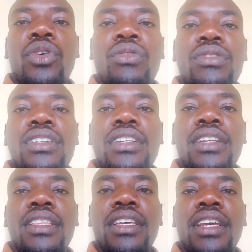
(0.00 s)
mold,
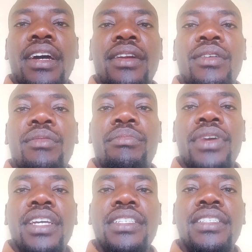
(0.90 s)
they are
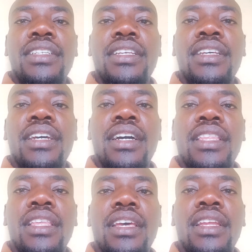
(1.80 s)
compressed
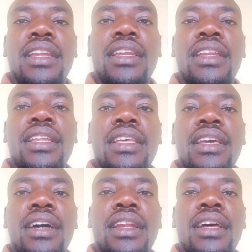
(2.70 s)
and then
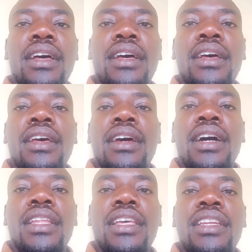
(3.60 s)

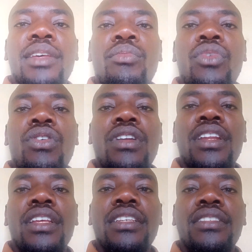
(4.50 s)
the
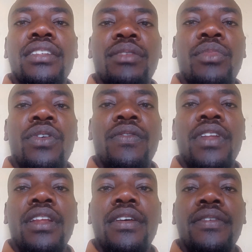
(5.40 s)
mold is removed.